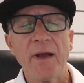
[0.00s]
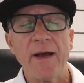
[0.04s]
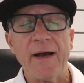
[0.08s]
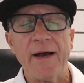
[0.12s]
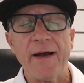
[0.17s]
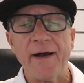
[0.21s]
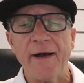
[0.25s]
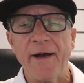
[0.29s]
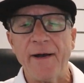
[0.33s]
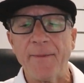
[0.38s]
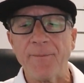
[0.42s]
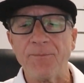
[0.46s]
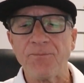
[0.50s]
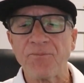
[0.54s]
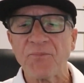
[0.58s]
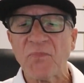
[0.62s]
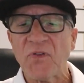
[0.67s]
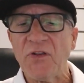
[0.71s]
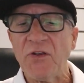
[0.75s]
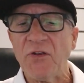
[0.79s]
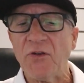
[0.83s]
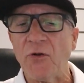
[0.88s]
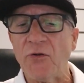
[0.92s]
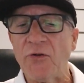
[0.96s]

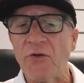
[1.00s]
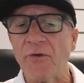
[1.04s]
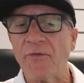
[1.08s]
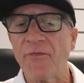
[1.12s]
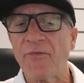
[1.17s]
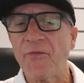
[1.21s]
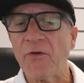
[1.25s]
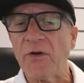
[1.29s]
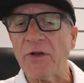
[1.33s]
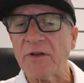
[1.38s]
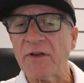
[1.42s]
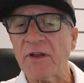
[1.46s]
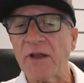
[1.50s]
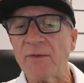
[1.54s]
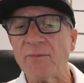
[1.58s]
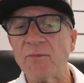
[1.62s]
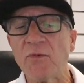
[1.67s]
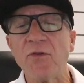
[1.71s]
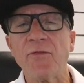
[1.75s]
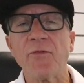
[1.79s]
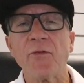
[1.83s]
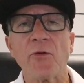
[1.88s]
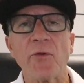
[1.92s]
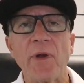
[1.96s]
Your foot can
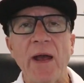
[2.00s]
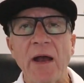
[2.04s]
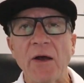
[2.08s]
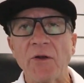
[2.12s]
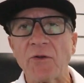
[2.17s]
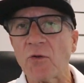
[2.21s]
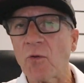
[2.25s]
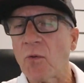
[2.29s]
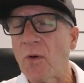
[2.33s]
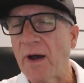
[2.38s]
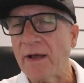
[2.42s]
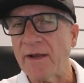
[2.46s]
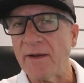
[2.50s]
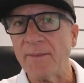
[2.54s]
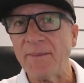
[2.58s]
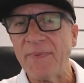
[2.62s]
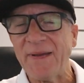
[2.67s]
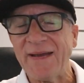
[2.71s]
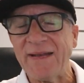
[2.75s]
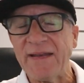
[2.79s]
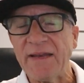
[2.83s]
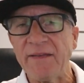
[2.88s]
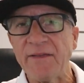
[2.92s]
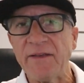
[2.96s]
move around quite a
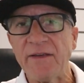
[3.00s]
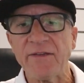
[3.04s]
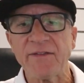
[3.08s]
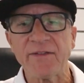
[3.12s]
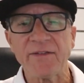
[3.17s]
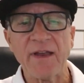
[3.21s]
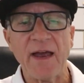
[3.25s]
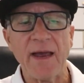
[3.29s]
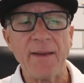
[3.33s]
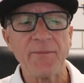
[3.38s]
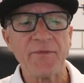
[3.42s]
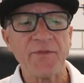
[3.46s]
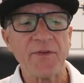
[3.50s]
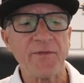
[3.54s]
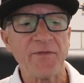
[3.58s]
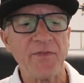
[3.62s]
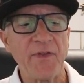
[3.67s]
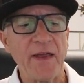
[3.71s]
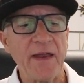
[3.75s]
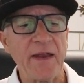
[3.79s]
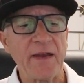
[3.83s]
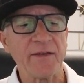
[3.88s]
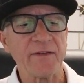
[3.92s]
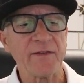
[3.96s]
bit in these types of
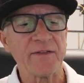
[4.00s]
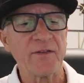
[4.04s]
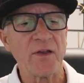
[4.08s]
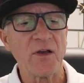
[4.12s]
things.